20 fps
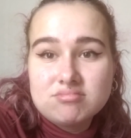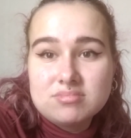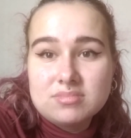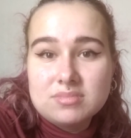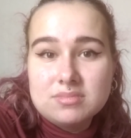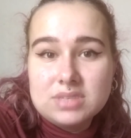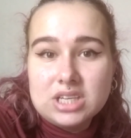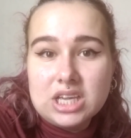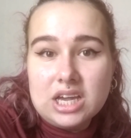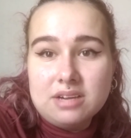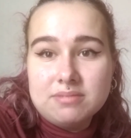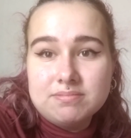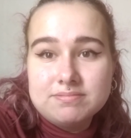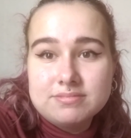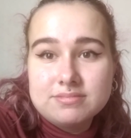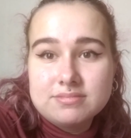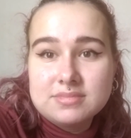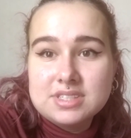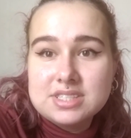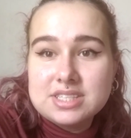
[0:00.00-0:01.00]
But yeah,
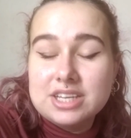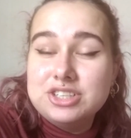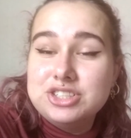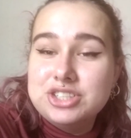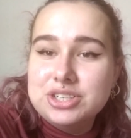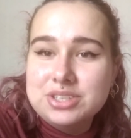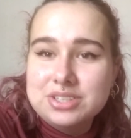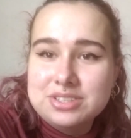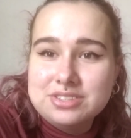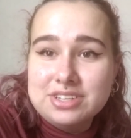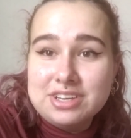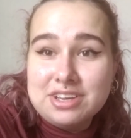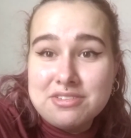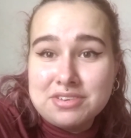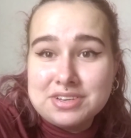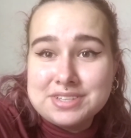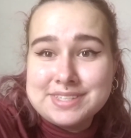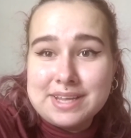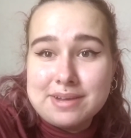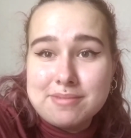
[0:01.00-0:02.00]
stay tuned if
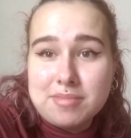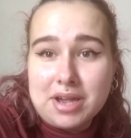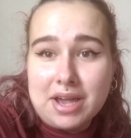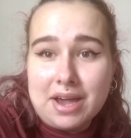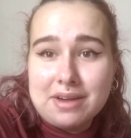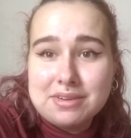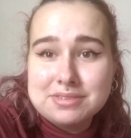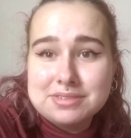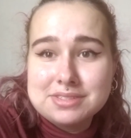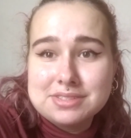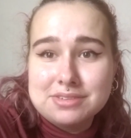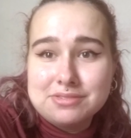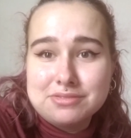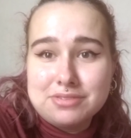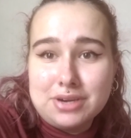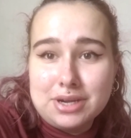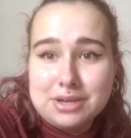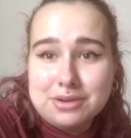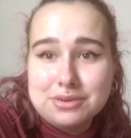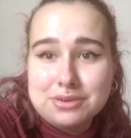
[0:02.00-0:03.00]
I set my house on
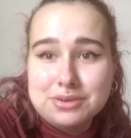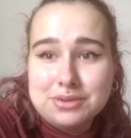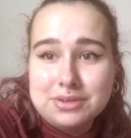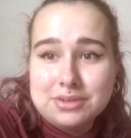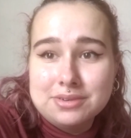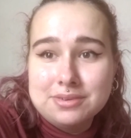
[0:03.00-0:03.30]
fire or not.